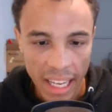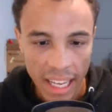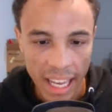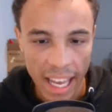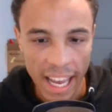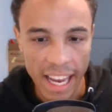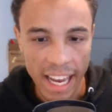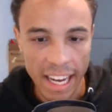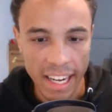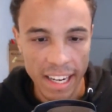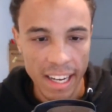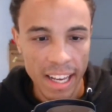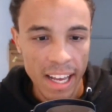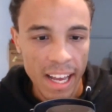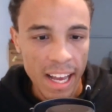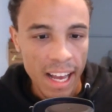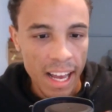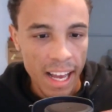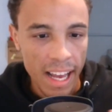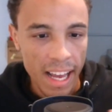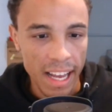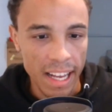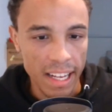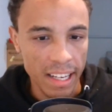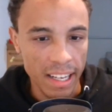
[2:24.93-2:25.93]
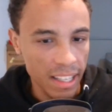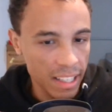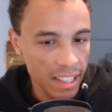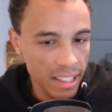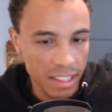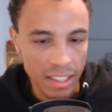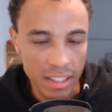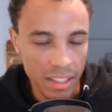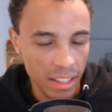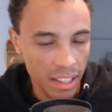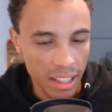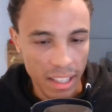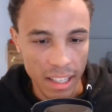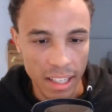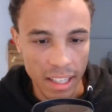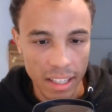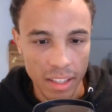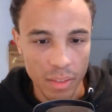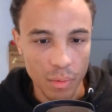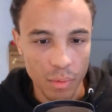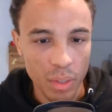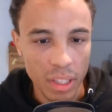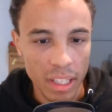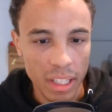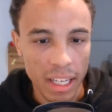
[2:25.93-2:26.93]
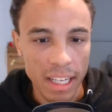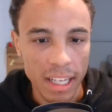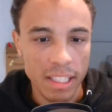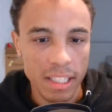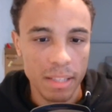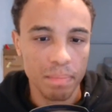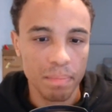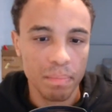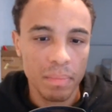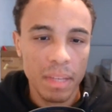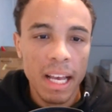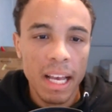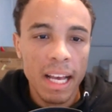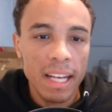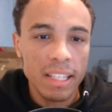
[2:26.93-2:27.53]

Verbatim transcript: and it is really awesome.